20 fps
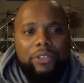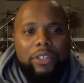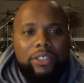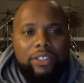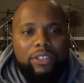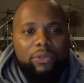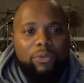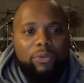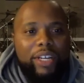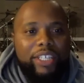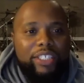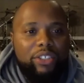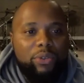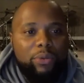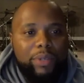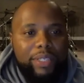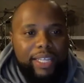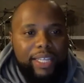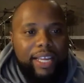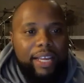us to wrestle
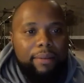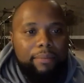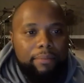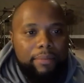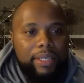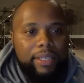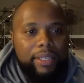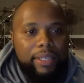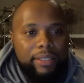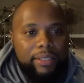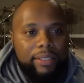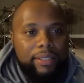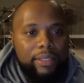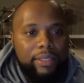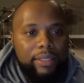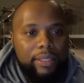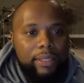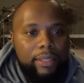with that because